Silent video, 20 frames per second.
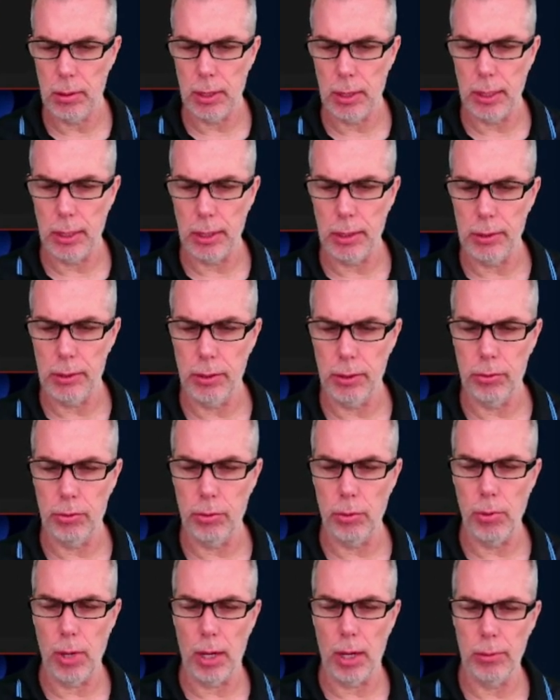Here, the
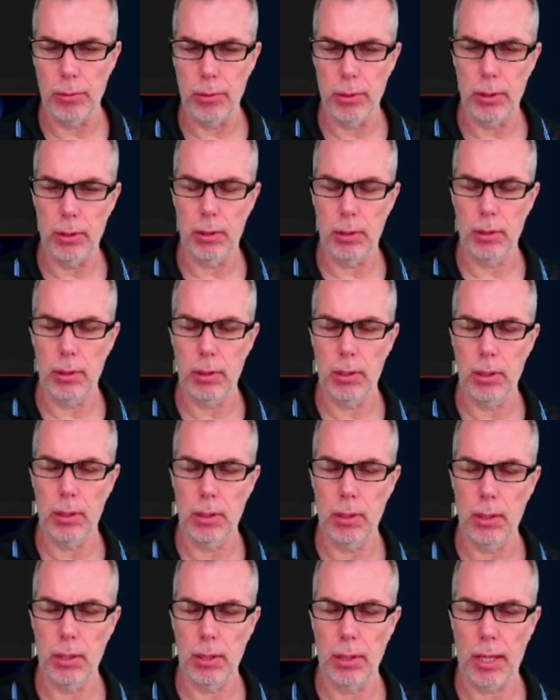200
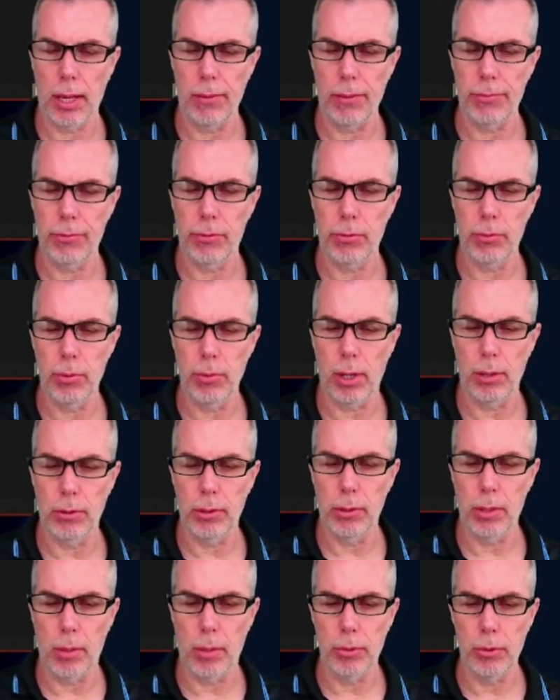
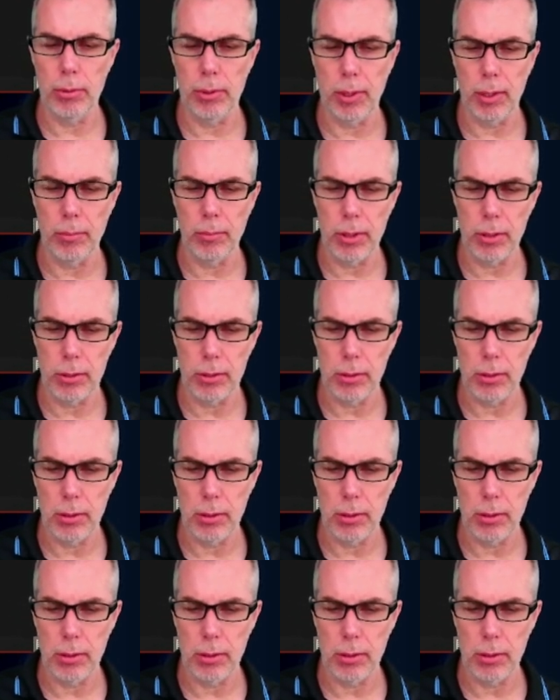F200W image.